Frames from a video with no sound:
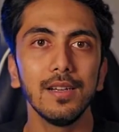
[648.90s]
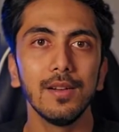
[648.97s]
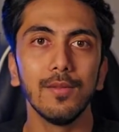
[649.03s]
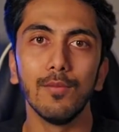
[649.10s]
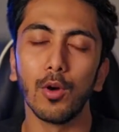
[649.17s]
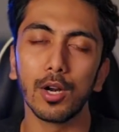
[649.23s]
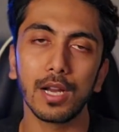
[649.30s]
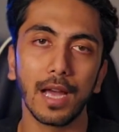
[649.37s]

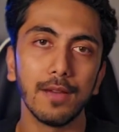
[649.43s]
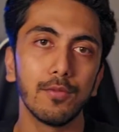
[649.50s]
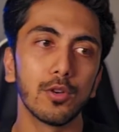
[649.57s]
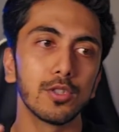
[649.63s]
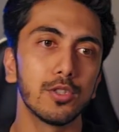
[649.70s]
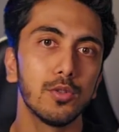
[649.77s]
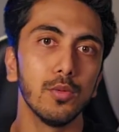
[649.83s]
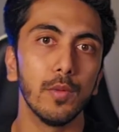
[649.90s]
what I
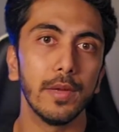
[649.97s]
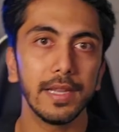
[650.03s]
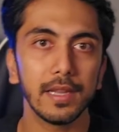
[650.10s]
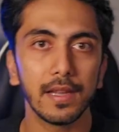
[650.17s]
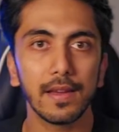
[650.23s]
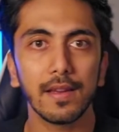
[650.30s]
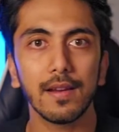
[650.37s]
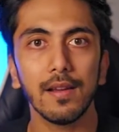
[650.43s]
was doing
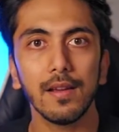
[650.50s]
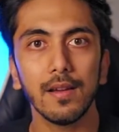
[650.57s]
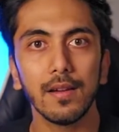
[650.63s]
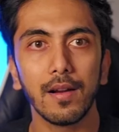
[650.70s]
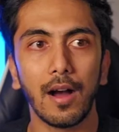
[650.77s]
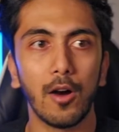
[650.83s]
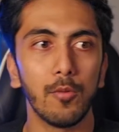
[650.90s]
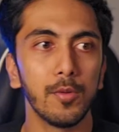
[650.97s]
there,
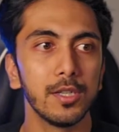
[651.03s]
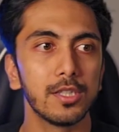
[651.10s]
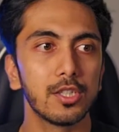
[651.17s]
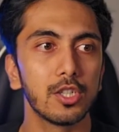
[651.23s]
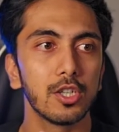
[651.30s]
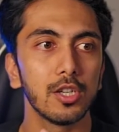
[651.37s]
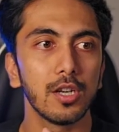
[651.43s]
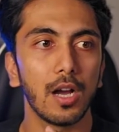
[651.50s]
how
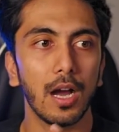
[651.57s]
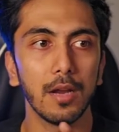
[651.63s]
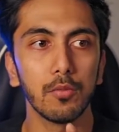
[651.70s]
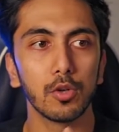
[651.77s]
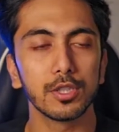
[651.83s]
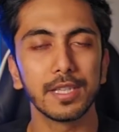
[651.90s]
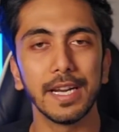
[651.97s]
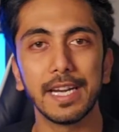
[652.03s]
much I
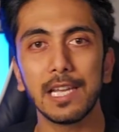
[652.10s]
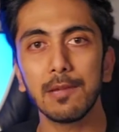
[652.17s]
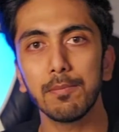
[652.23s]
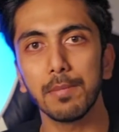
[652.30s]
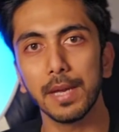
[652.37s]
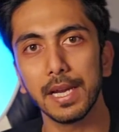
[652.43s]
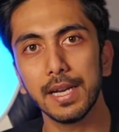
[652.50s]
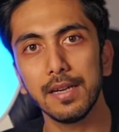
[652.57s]
was getting
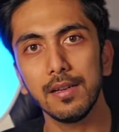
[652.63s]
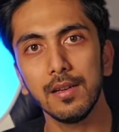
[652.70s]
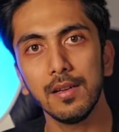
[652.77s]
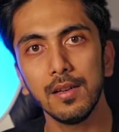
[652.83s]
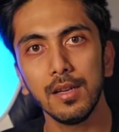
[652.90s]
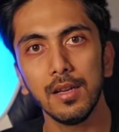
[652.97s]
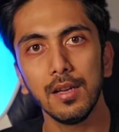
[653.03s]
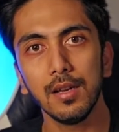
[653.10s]
paid
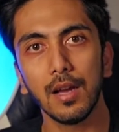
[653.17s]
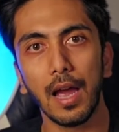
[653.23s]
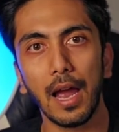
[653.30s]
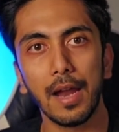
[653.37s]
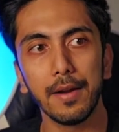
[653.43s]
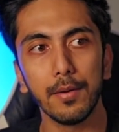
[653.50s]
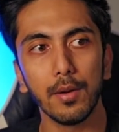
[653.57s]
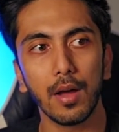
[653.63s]

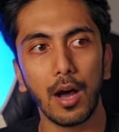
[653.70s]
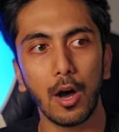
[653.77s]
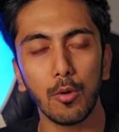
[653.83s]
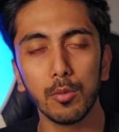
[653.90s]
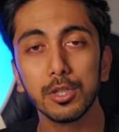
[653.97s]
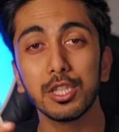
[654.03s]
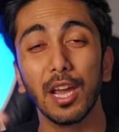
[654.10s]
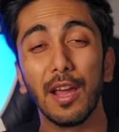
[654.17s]
and how
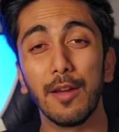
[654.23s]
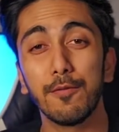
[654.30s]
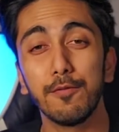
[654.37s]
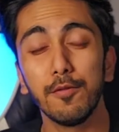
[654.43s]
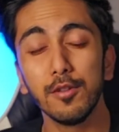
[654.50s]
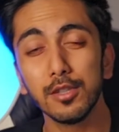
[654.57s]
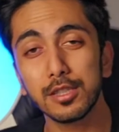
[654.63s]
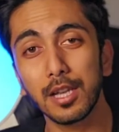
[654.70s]
much
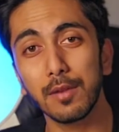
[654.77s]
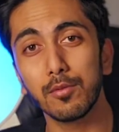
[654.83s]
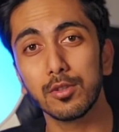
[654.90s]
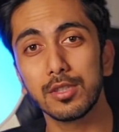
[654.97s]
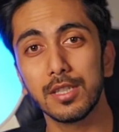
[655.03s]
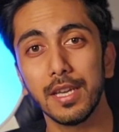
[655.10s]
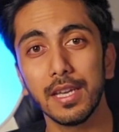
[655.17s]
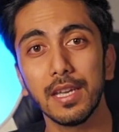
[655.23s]
efforts I
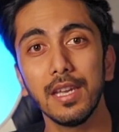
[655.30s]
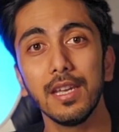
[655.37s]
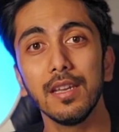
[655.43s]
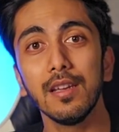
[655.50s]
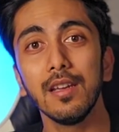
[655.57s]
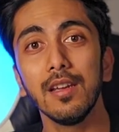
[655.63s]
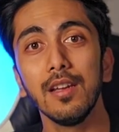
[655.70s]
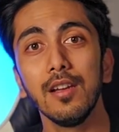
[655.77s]
was
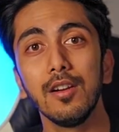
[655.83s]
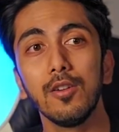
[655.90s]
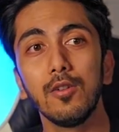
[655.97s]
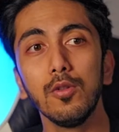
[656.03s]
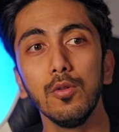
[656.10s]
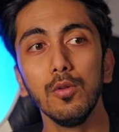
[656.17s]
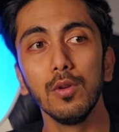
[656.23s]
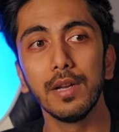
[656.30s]
taking
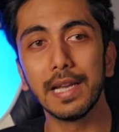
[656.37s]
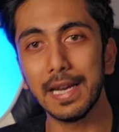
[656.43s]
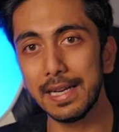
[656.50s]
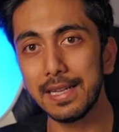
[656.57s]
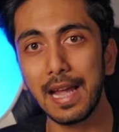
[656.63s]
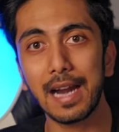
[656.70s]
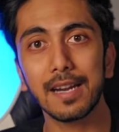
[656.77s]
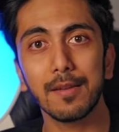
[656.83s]
to
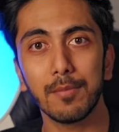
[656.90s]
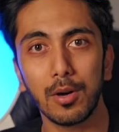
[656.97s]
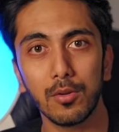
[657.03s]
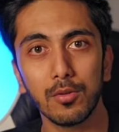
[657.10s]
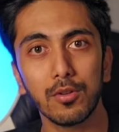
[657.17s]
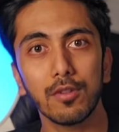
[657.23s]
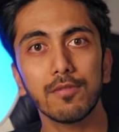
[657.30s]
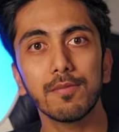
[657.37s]
get that
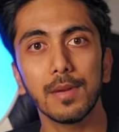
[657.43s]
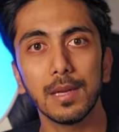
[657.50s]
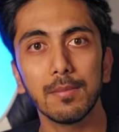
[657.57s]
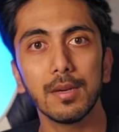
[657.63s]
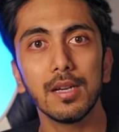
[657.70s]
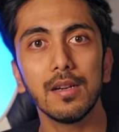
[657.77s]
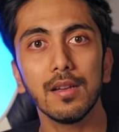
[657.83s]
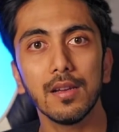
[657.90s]
amount of
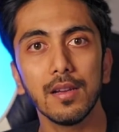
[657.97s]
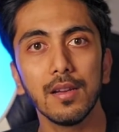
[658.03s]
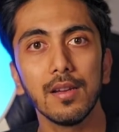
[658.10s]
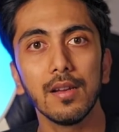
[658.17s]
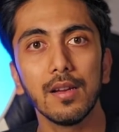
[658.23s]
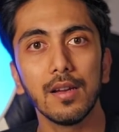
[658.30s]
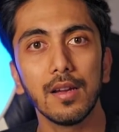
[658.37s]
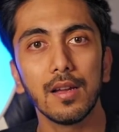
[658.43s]
payment,
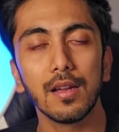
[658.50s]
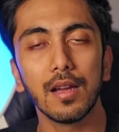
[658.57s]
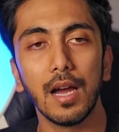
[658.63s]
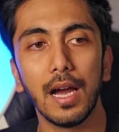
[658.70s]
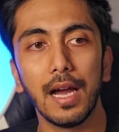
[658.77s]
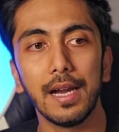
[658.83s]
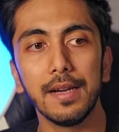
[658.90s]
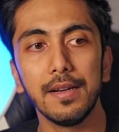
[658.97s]

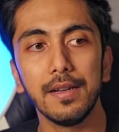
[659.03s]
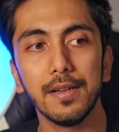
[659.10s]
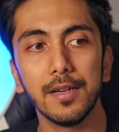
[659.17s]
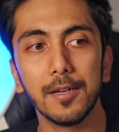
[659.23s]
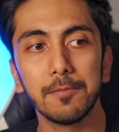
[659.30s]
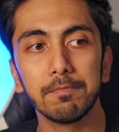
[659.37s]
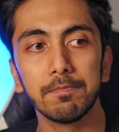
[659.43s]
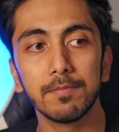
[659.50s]
and
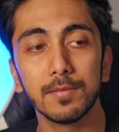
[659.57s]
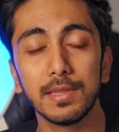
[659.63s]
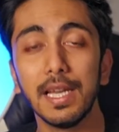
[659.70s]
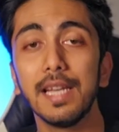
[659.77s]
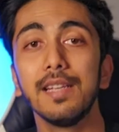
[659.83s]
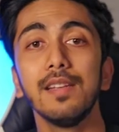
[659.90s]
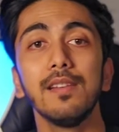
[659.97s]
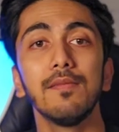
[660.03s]

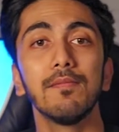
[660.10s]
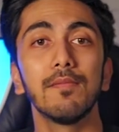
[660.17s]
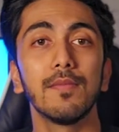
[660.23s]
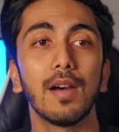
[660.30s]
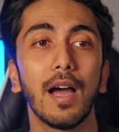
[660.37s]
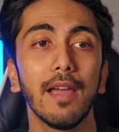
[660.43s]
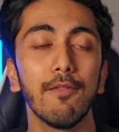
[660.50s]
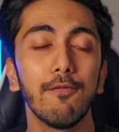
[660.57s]
then
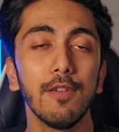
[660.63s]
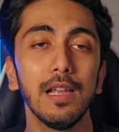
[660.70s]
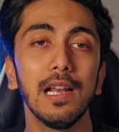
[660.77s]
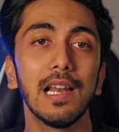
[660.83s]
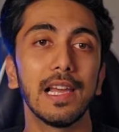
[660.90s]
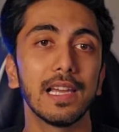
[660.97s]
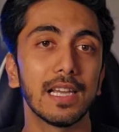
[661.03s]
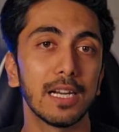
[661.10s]
I feel like